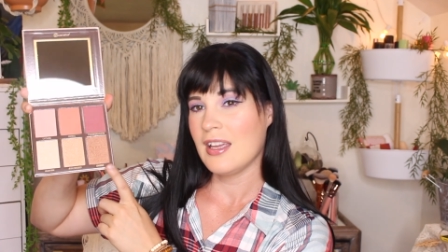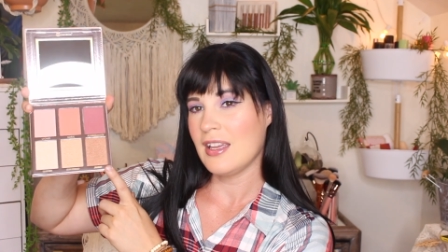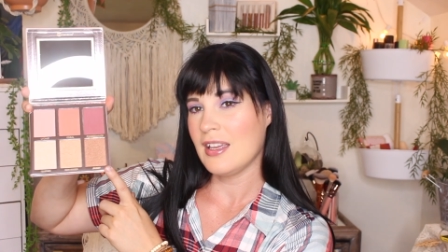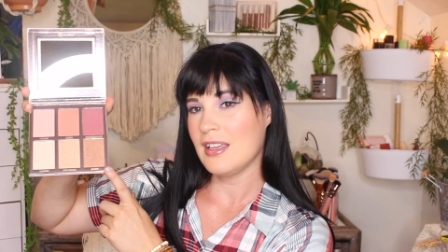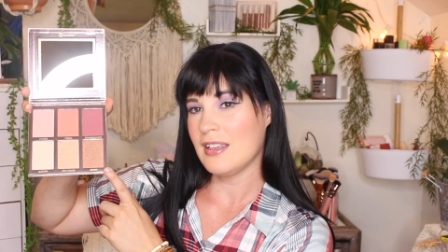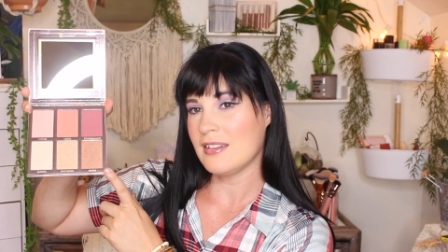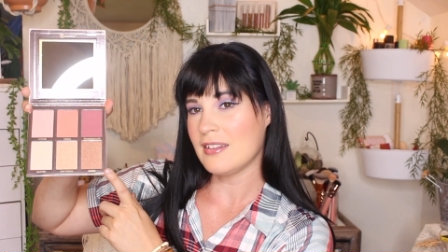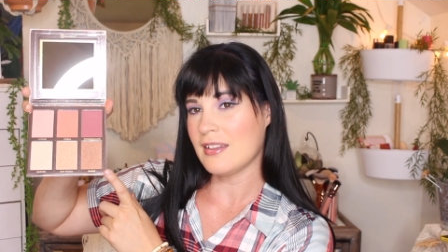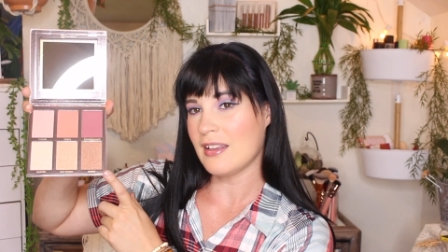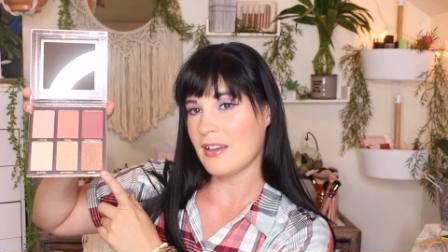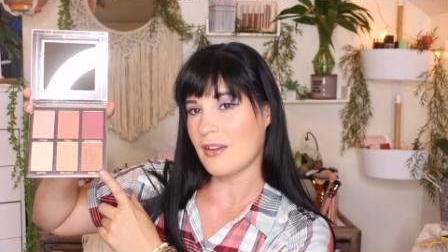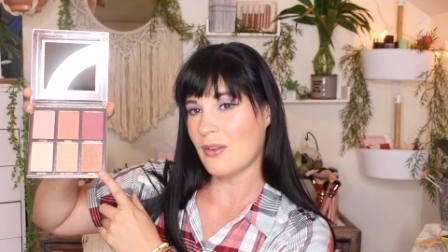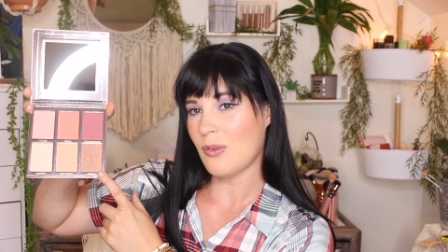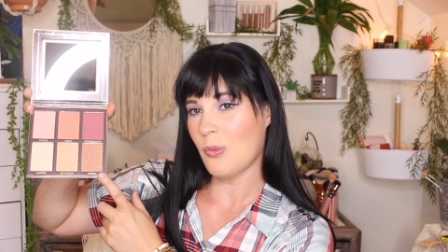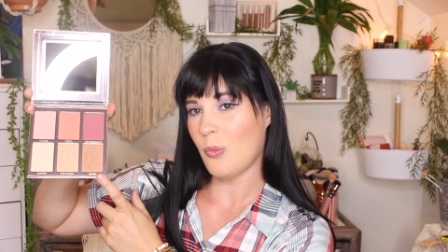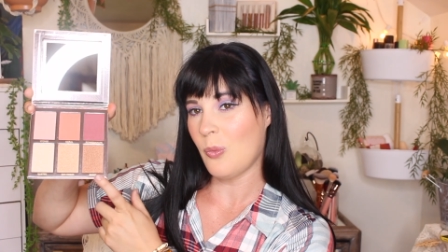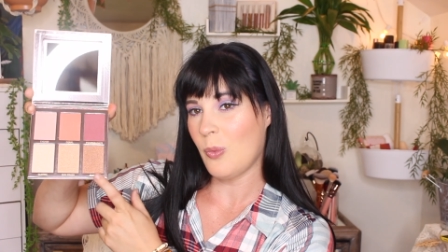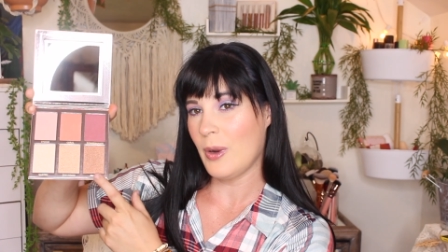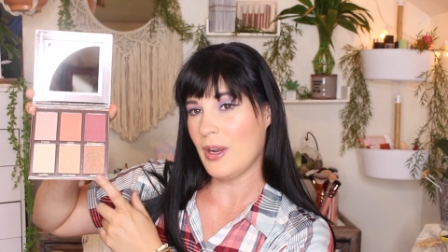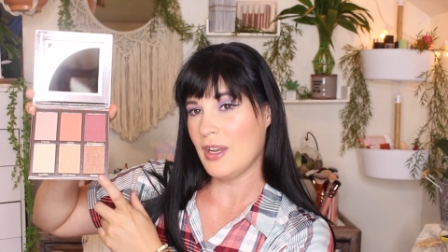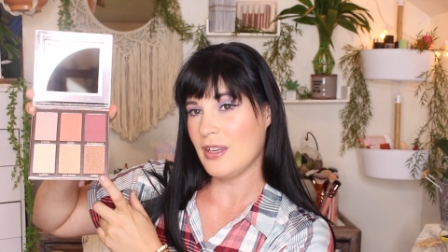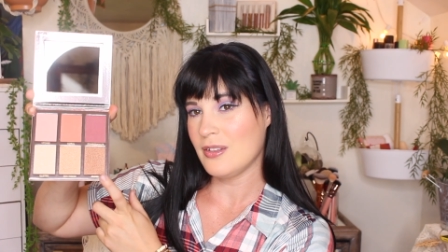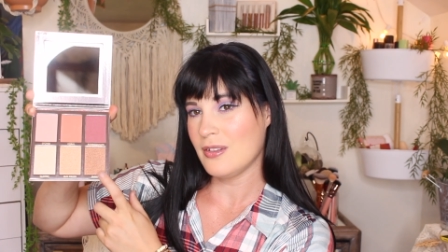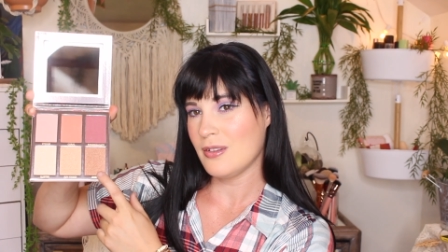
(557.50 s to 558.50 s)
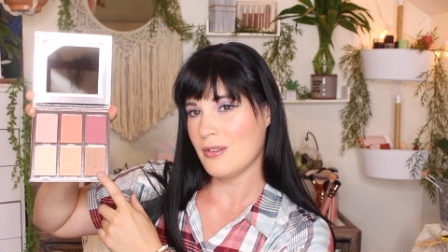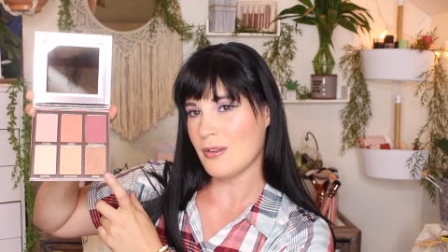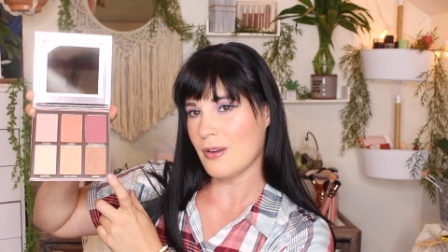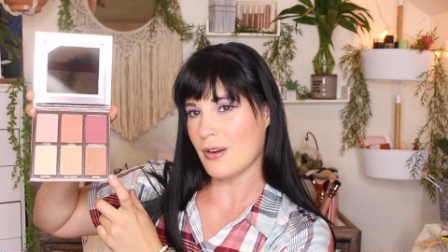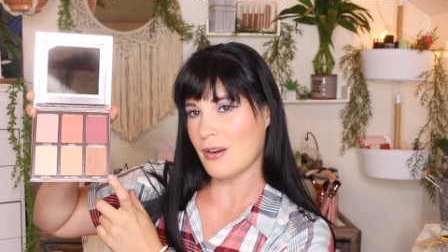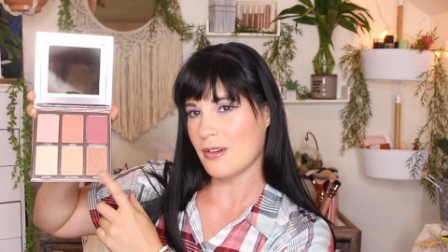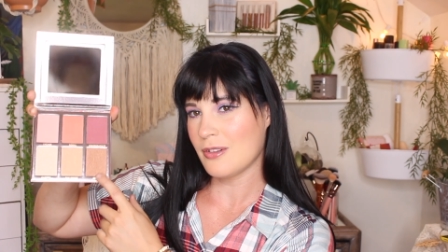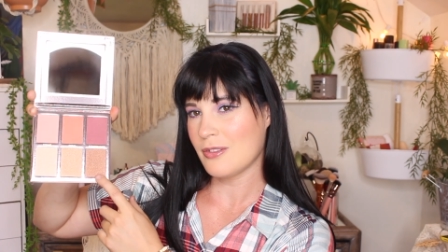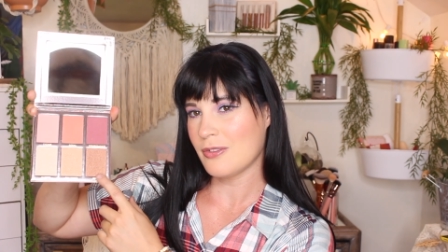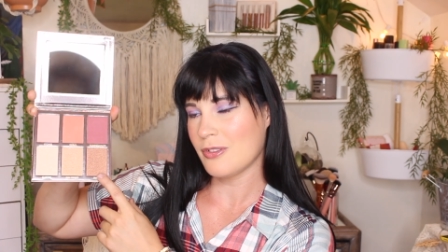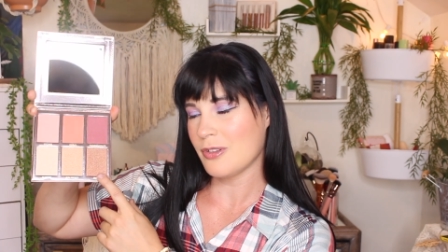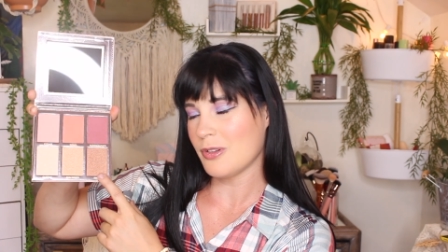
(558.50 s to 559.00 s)
is like way too
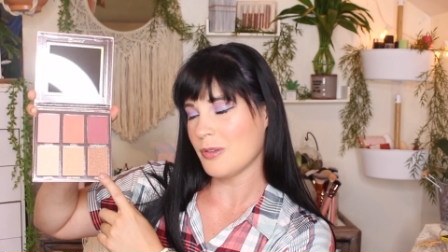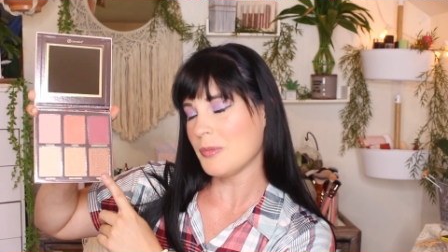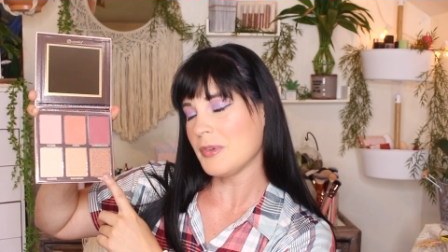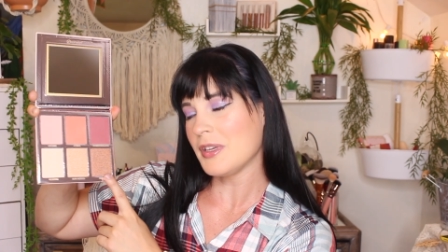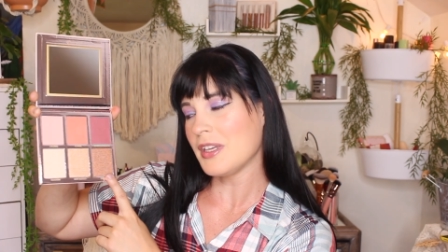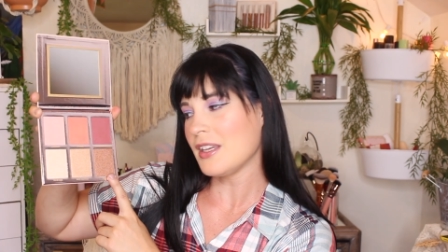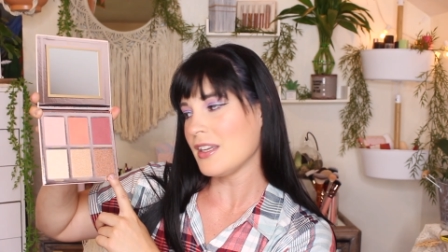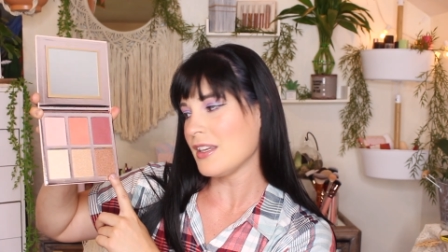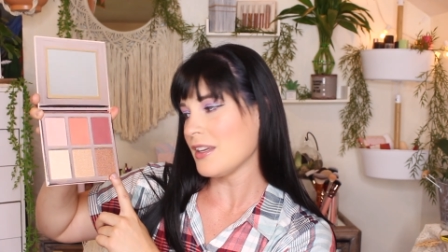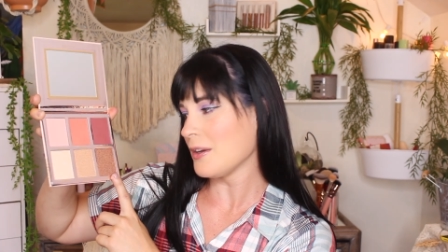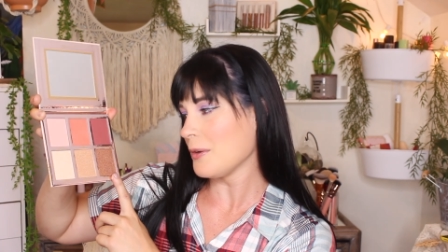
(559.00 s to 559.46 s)
dark for me.